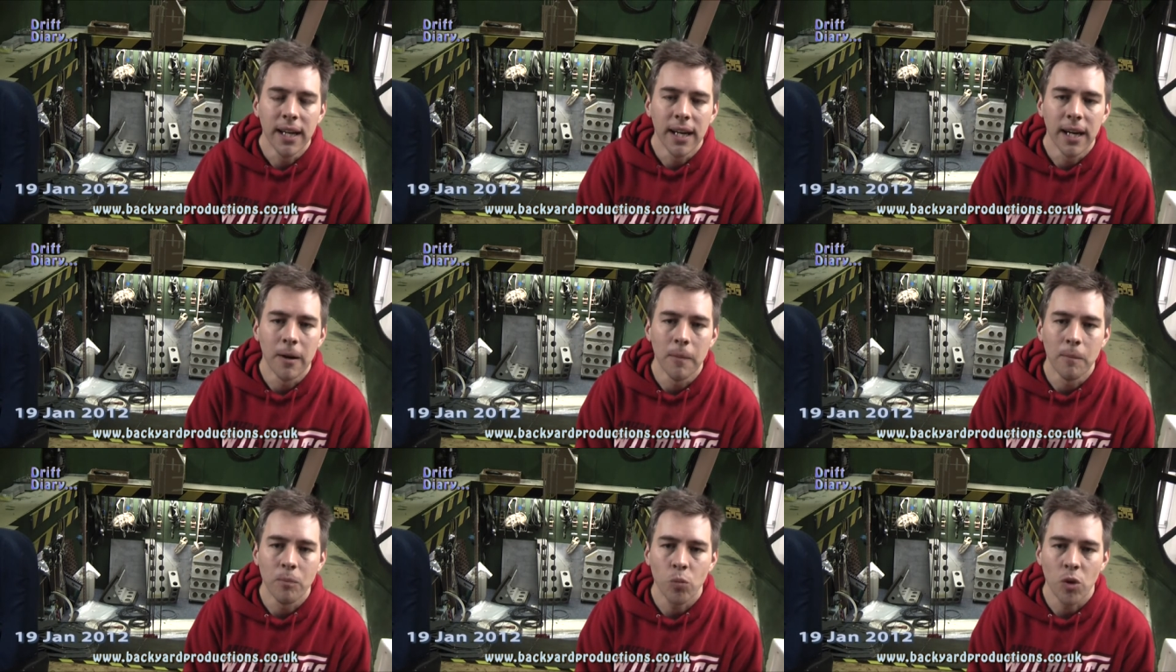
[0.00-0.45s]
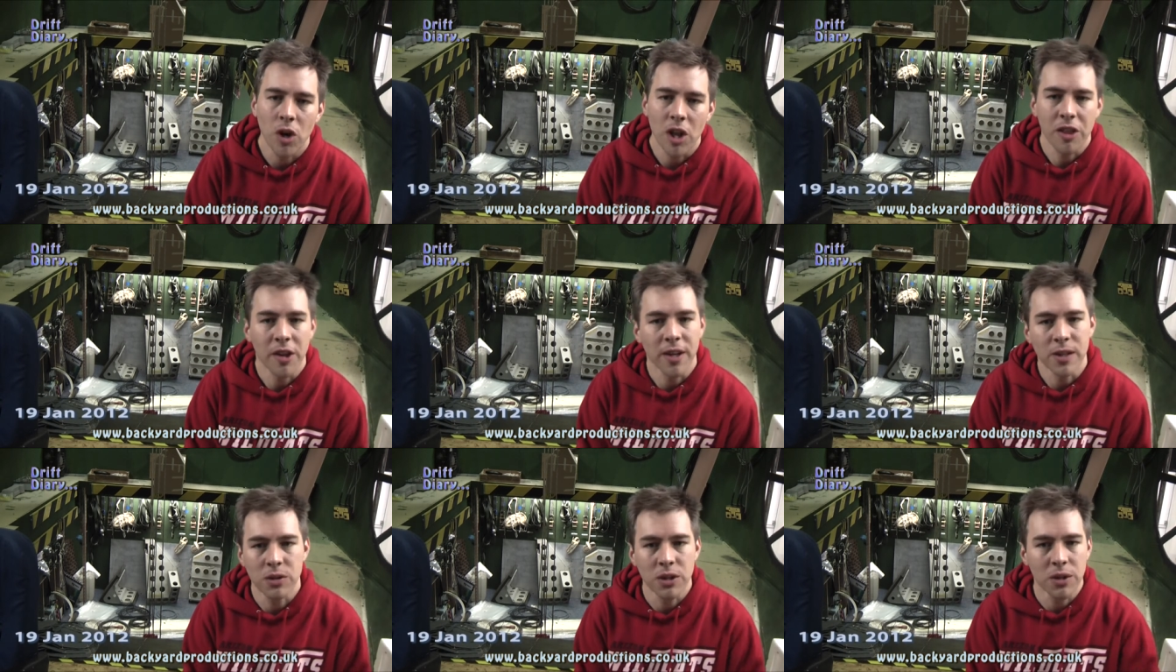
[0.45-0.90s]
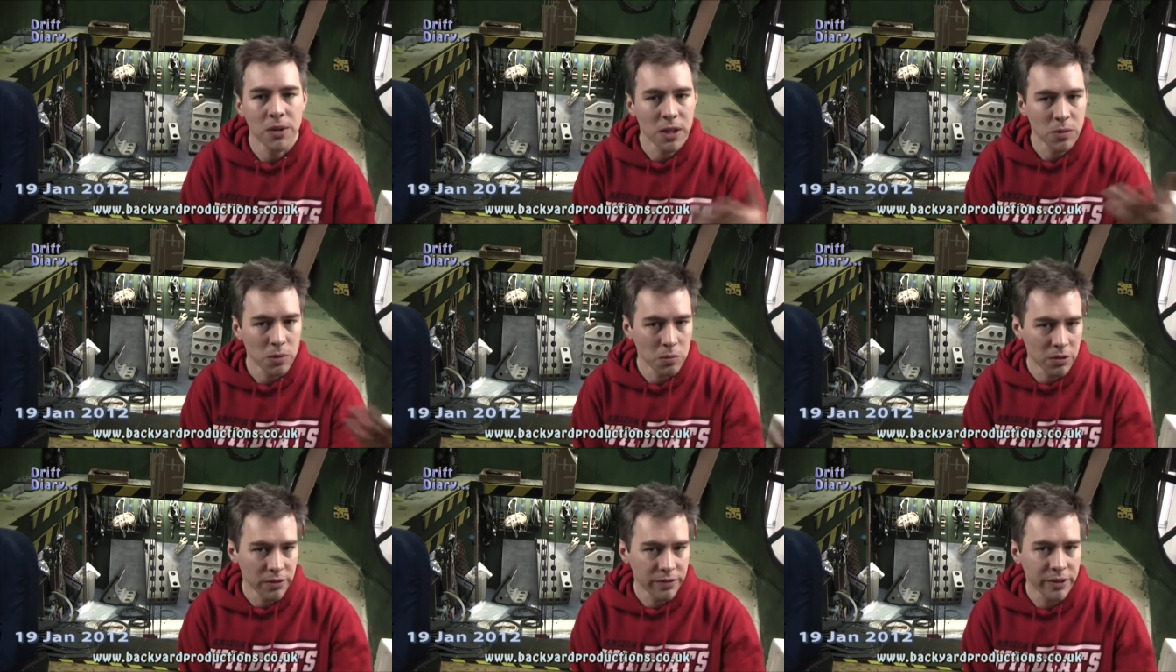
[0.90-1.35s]
One of the things we
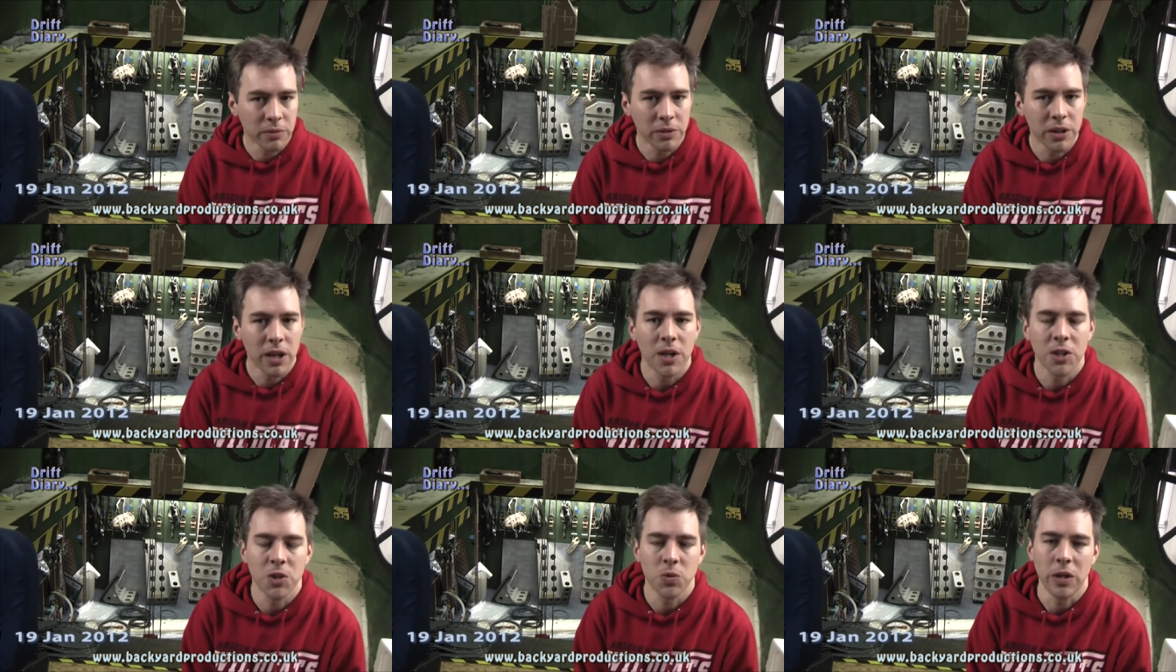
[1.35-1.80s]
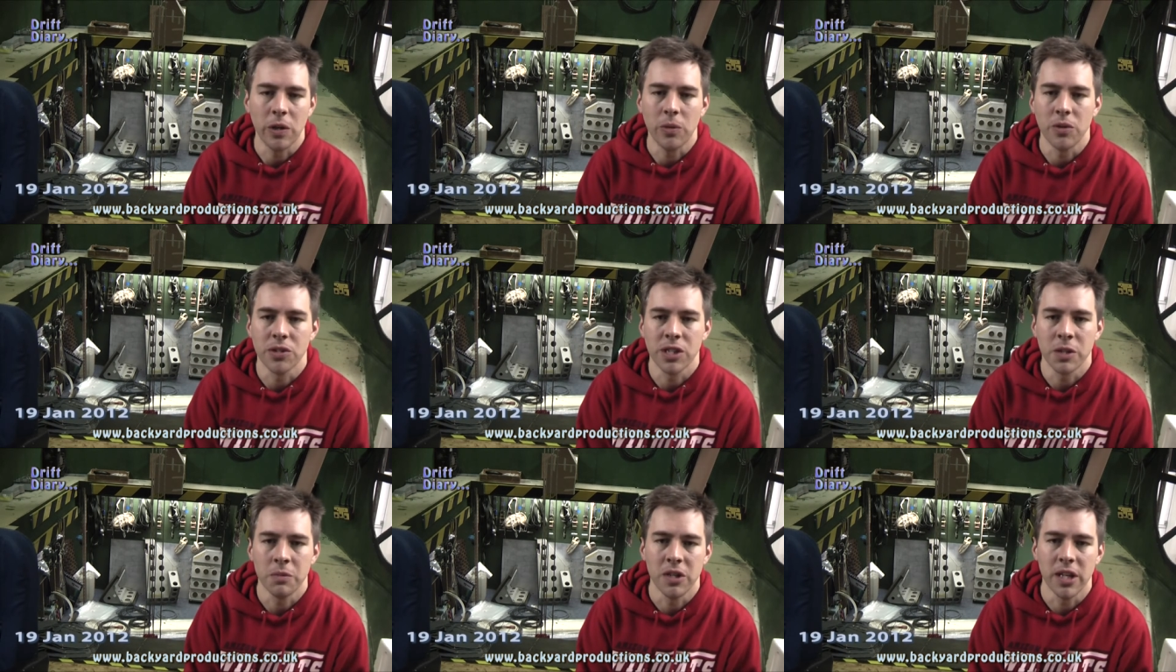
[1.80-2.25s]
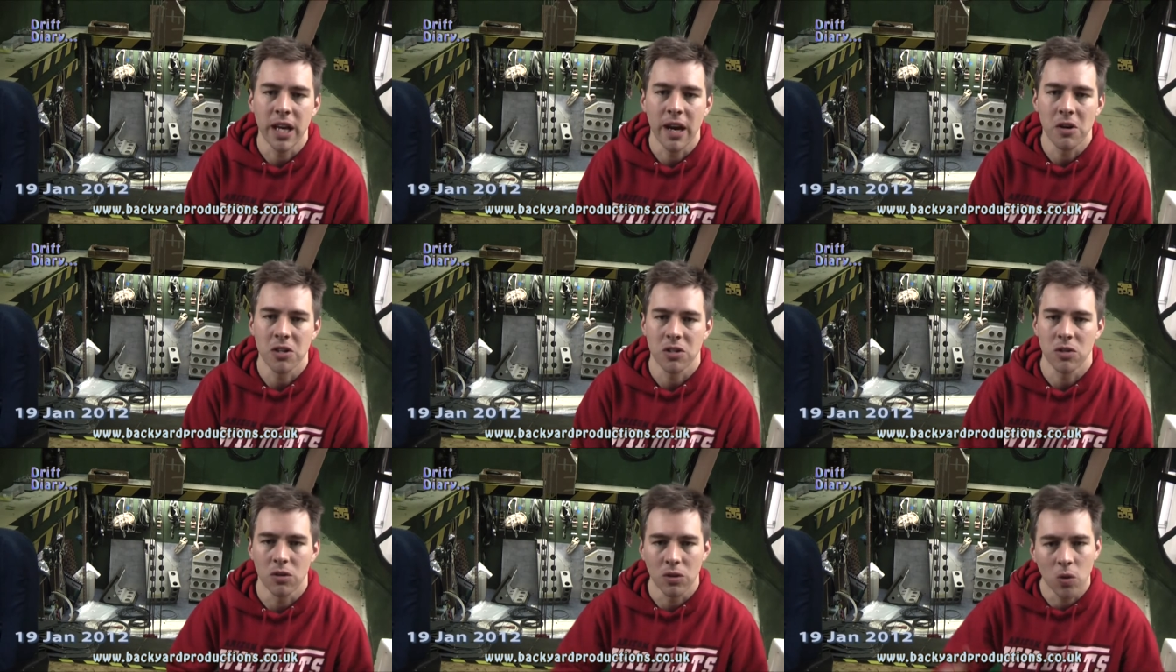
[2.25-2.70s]
noticed when we filmed last week was some of the
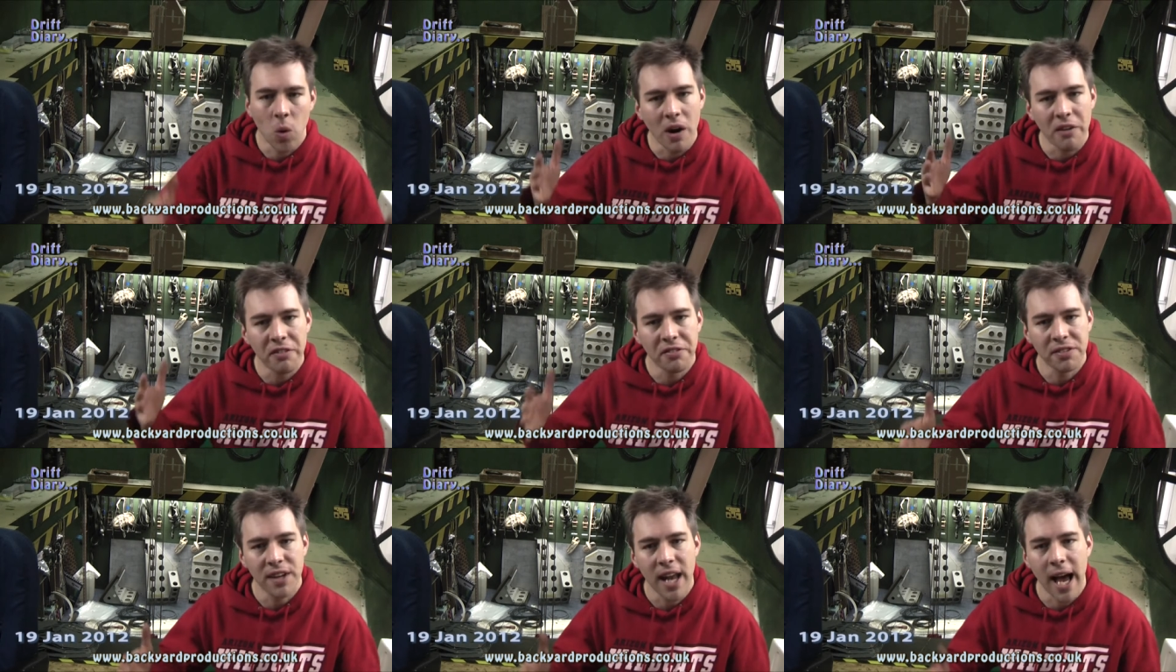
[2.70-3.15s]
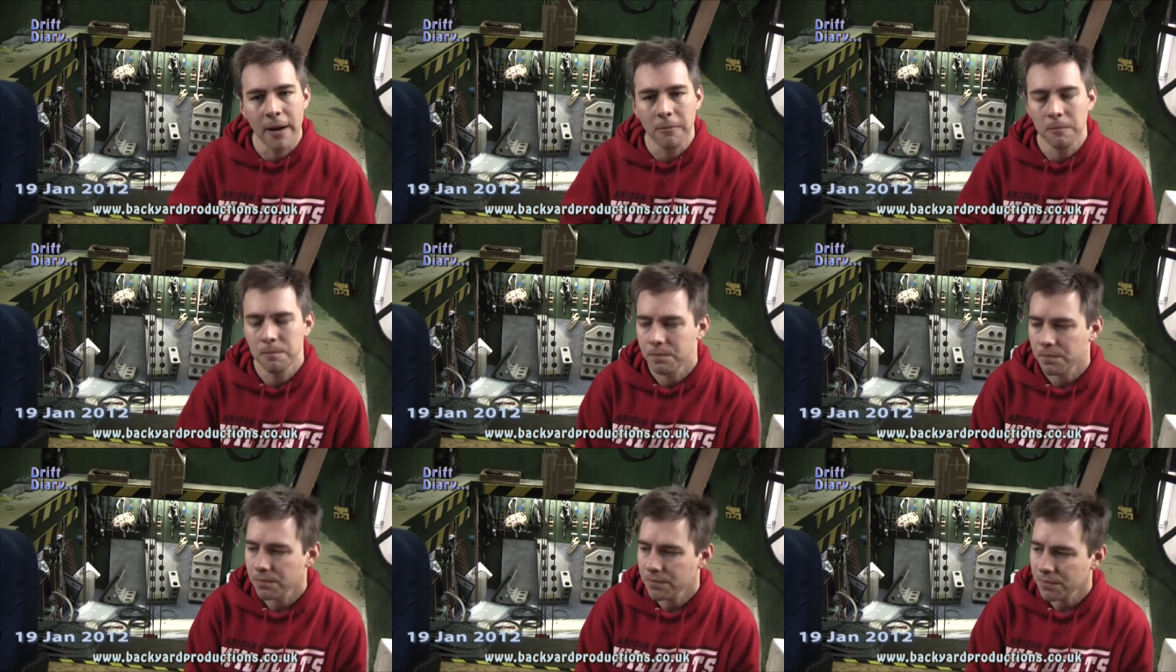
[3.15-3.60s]
areas looked quite flat,